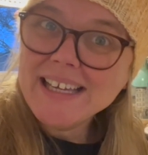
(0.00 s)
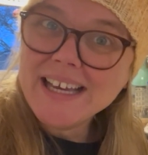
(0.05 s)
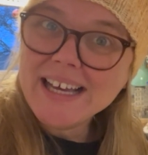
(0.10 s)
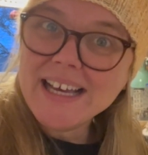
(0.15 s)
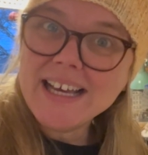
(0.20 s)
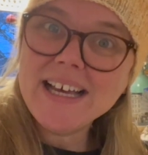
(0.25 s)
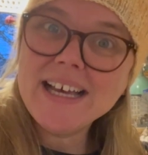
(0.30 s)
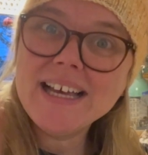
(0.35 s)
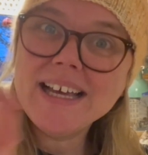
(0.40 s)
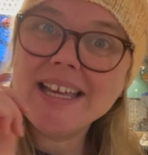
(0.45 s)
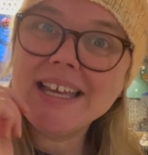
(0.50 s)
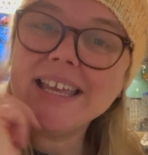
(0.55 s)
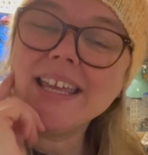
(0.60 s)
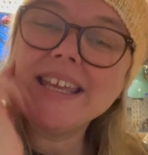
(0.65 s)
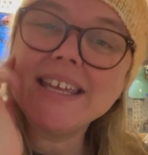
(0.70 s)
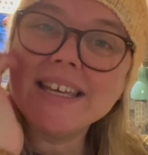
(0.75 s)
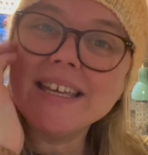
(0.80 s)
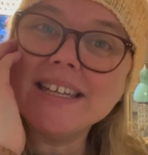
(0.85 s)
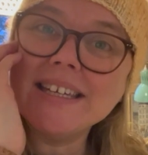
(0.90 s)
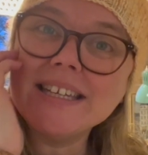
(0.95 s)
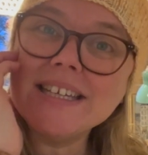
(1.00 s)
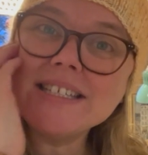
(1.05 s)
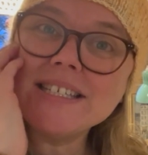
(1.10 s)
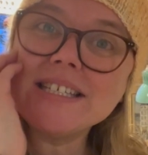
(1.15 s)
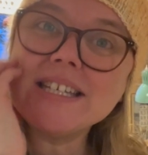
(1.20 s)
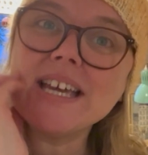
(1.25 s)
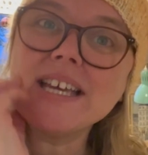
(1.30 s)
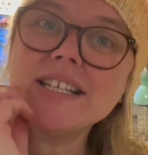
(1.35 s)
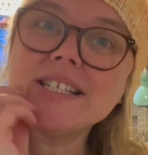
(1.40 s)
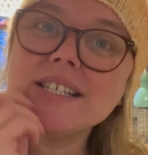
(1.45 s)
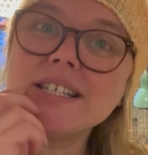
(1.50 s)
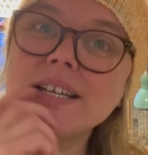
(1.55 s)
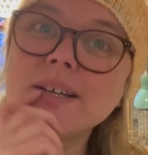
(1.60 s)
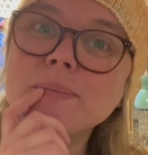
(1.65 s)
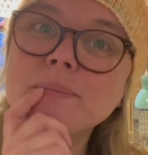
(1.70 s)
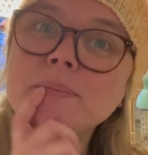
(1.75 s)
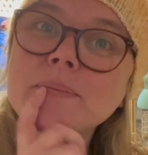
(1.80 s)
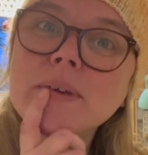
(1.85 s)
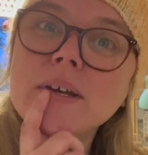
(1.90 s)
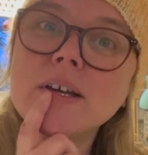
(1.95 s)
I uh, need to dye
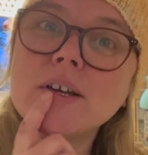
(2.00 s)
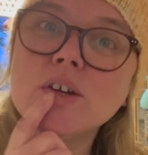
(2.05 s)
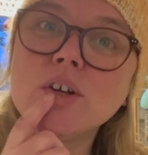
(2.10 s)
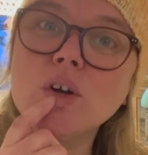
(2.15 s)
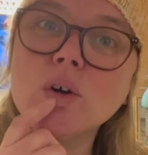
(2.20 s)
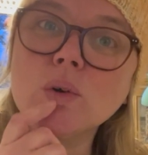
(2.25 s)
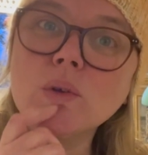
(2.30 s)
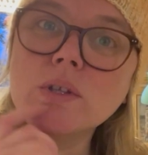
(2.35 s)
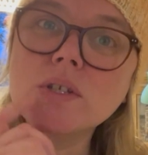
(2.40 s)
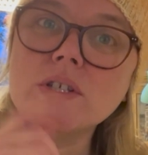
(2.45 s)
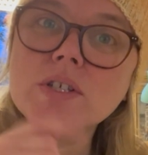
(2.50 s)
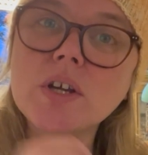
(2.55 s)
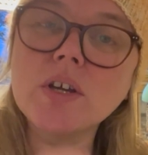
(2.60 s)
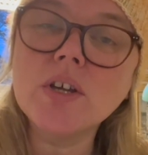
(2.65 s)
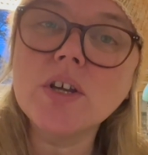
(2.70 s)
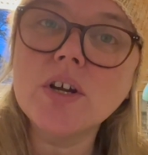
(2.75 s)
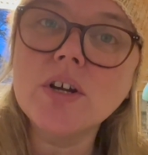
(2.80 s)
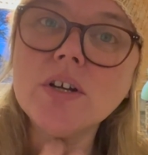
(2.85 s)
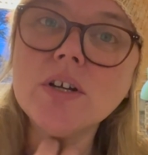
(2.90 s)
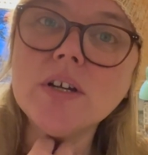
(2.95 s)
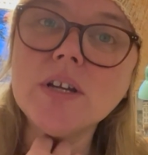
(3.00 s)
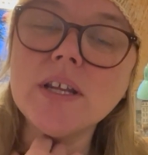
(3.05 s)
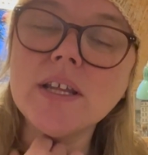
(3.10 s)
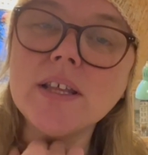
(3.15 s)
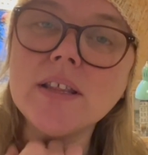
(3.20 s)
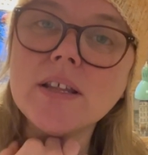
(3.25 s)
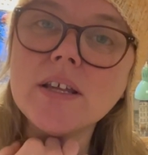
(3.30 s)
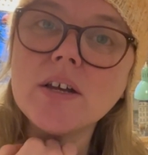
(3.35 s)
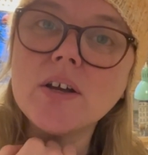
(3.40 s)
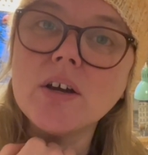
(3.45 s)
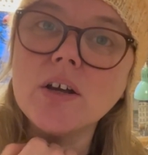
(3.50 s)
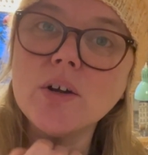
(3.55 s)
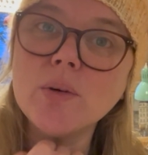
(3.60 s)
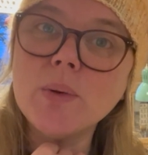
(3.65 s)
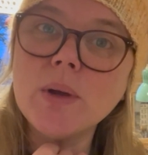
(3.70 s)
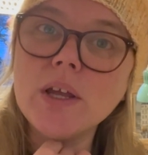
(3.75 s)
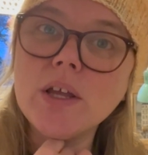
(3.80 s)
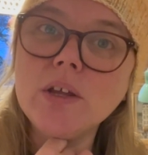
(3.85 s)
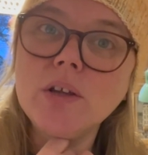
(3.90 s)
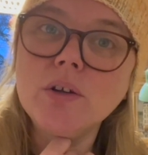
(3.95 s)
some gold sock yarn in the
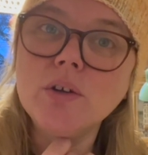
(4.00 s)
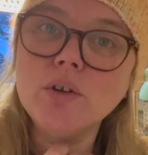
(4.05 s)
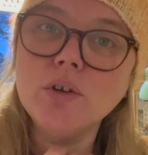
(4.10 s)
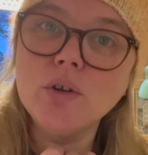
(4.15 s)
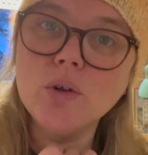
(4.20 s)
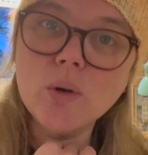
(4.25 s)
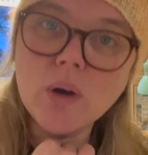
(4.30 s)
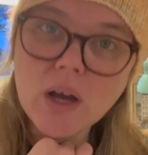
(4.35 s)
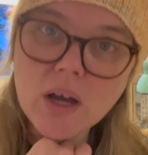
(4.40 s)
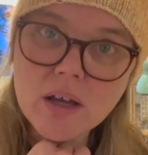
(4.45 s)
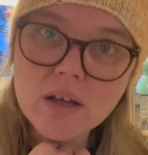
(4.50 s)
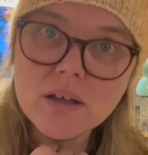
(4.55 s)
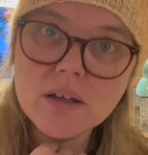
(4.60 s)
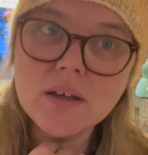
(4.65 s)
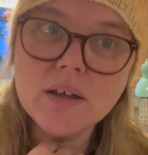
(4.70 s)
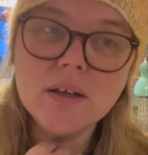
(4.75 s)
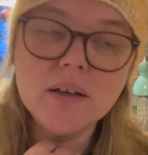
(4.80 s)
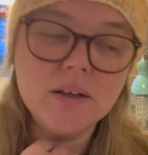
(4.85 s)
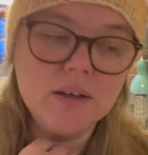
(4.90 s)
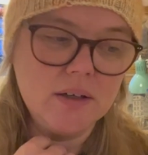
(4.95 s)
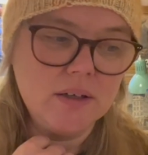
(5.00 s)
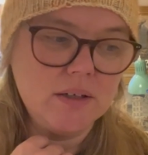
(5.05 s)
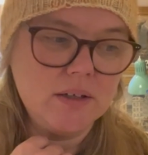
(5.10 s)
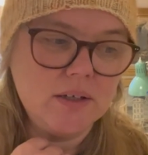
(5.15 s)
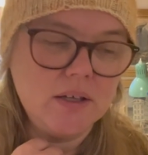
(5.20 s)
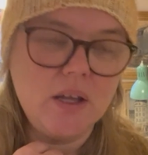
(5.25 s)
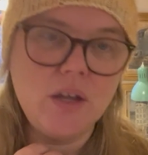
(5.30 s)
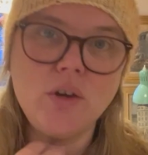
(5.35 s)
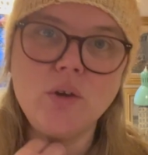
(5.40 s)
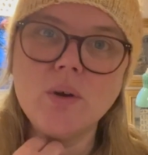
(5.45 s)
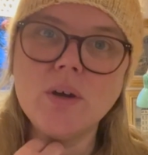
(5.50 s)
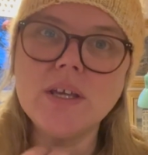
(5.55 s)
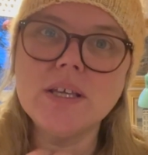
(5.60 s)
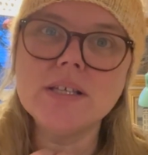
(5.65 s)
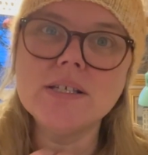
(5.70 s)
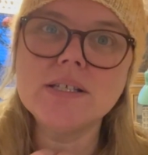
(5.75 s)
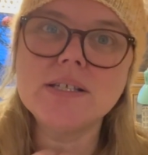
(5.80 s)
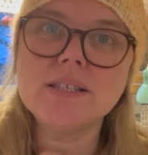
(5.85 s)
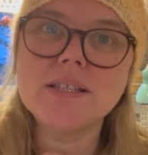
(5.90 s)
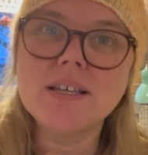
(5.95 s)
colorway Njor. Njor
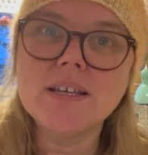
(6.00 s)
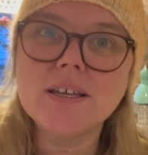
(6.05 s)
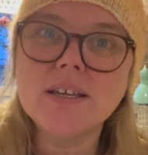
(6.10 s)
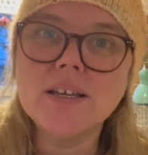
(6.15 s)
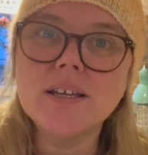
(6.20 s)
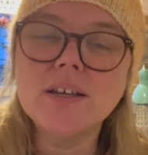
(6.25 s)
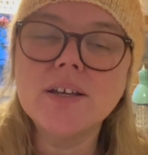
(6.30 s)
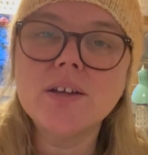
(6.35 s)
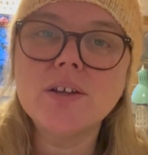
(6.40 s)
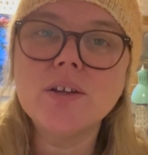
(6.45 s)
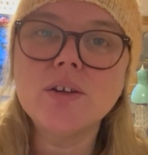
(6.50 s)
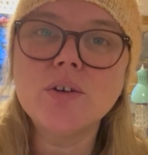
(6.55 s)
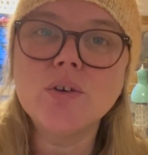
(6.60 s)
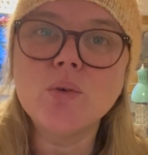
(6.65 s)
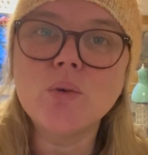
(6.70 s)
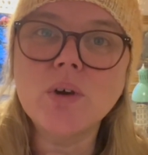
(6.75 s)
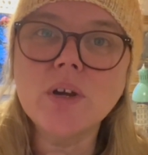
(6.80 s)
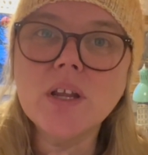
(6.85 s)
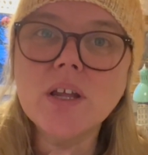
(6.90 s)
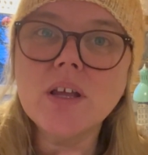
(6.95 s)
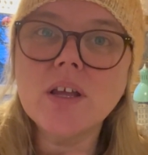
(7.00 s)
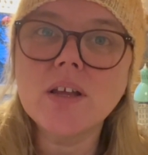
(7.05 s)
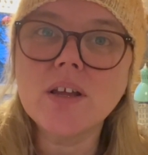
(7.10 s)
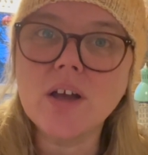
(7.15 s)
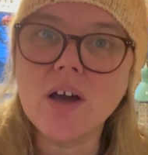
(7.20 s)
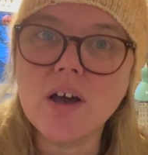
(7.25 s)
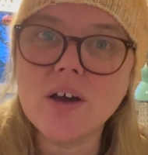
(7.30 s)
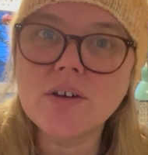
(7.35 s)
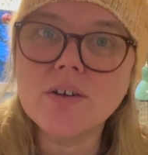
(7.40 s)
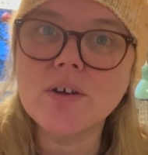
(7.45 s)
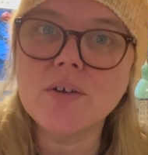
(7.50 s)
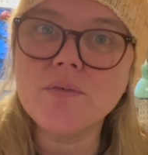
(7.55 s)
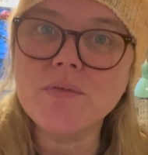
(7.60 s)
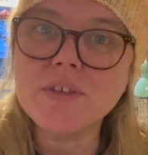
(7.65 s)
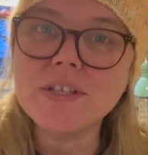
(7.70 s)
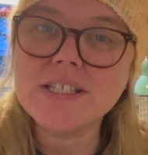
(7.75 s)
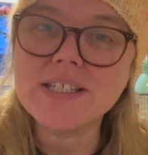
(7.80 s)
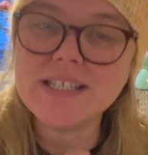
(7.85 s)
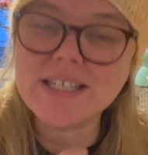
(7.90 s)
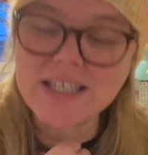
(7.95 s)
is the Nordic god of the
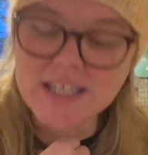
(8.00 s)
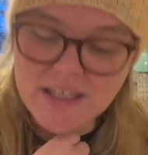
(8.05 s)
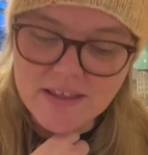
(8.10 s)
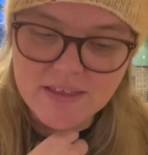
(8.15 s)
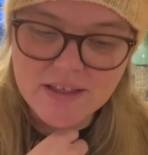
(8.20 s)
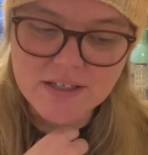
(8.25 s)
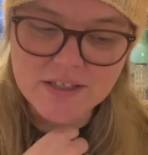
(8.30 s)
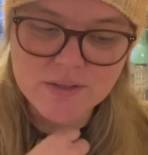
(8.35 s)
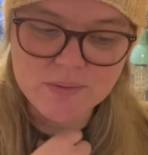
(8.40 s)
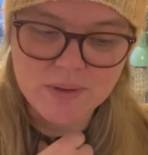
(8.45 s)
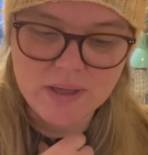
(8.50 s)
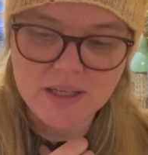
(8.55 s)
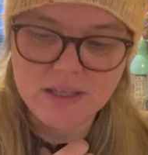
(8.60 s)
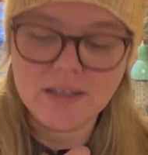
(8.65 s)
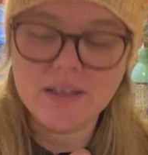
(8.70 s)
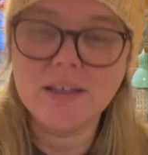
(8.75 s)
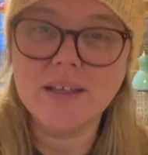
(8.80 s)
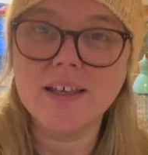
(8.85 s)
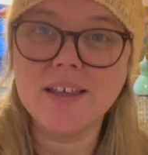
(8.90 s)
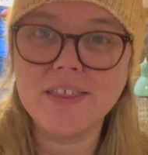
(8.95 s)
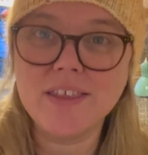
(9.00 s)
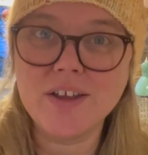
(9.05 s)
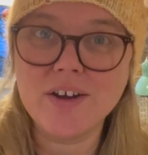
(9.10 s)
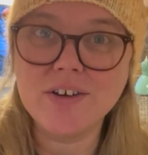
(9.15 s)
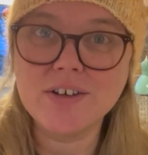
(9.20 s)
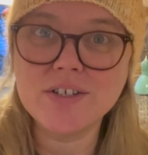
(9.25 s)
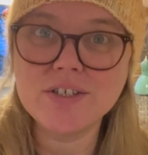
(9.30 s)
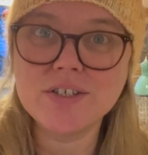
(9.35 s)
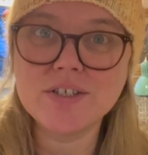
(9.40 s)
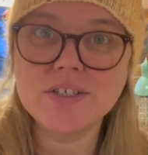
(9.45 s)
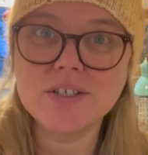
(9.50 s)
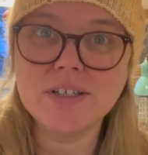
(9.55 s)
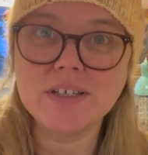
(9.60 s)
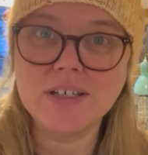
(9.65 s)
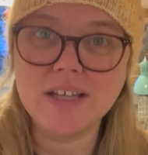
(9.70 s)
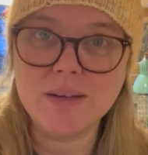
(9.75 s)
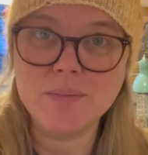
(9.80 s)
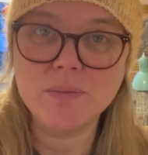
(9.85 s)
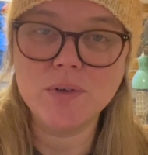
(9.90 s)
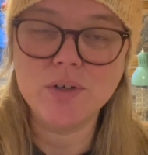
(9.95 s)
sea. That is why uh, the yarn is
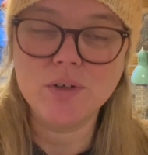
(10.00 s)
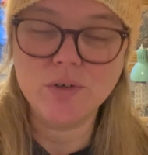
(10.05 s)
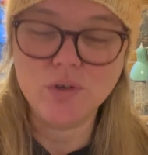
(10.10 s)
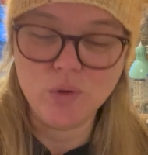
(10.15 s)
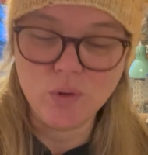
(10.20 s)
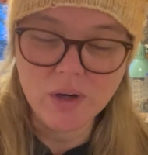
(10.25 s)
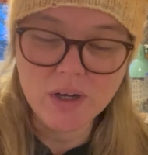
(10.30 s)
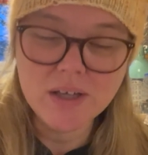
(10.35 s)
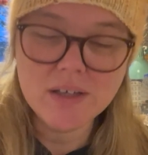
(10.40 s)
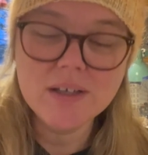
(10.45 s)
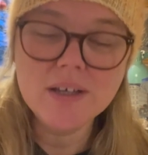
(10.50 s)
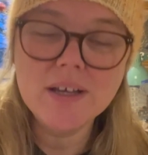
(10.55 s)
named Njor.